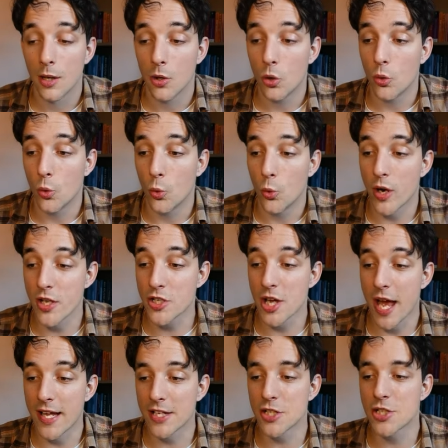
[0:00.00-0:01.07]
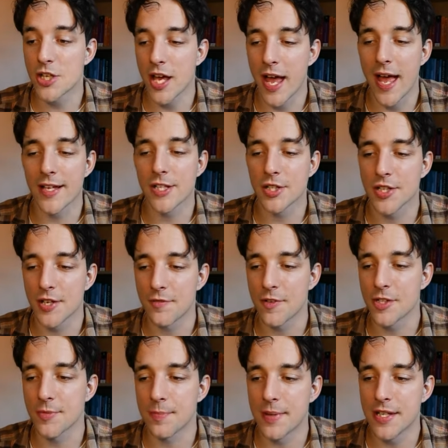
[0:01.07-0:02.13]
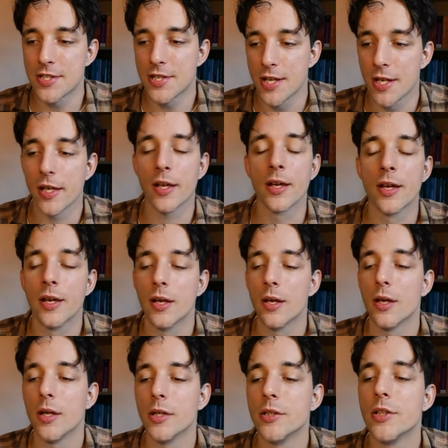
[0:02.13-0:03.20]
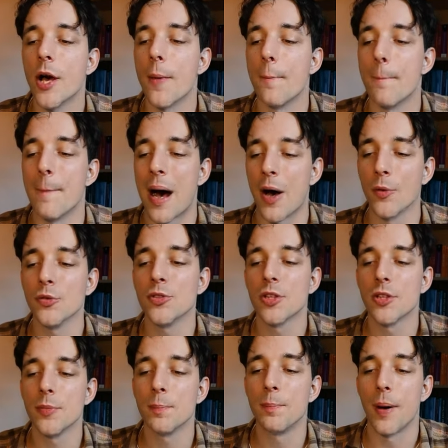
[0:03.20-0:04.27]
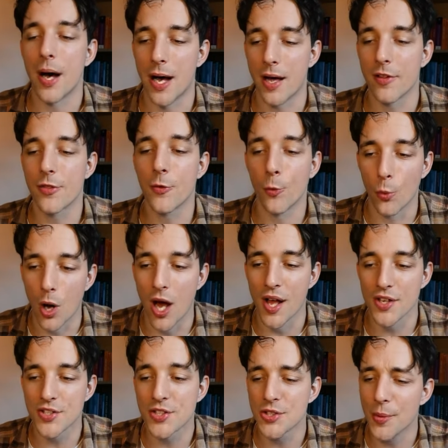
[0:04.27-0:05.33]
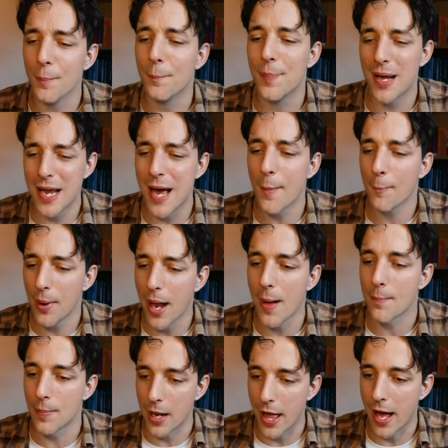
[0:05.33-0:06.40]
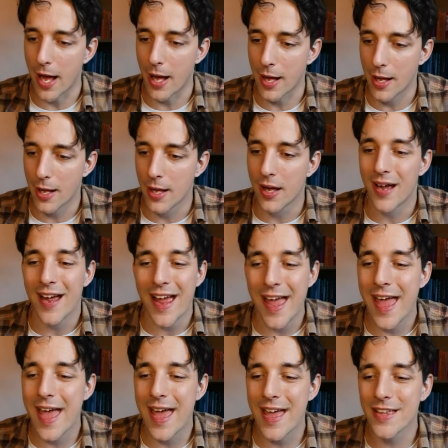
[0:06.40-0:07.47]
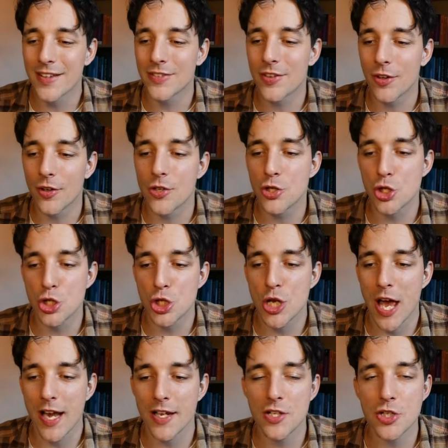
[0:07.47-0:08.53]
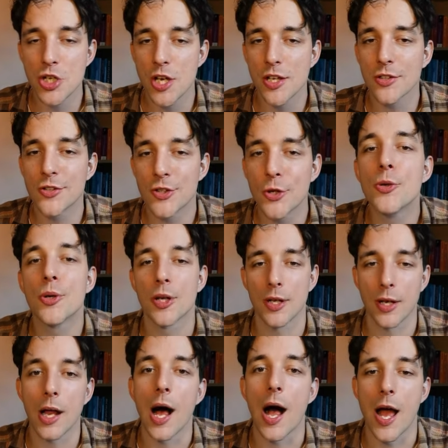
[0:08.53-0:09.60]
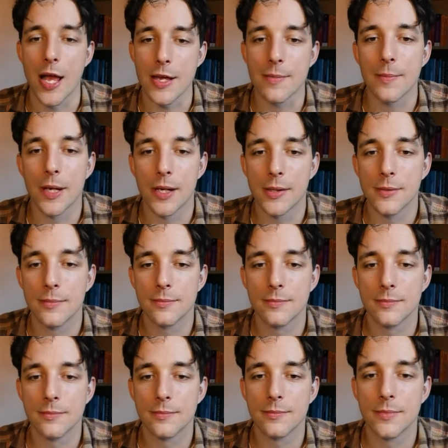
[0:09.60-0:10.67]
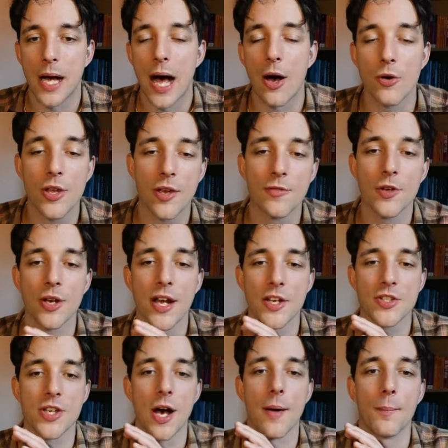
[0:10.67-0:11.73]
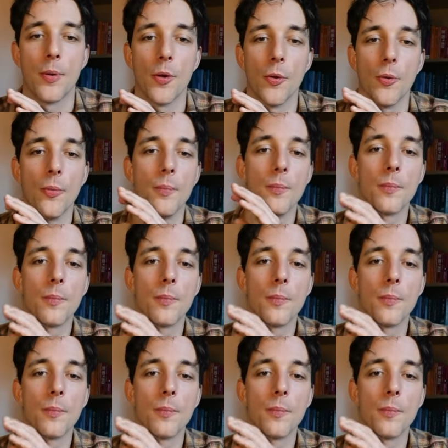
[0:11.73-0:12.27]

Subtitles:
Which adjective is missing? The mountain path was blah, blah, blah. And challenging to climb. I'll give you an example.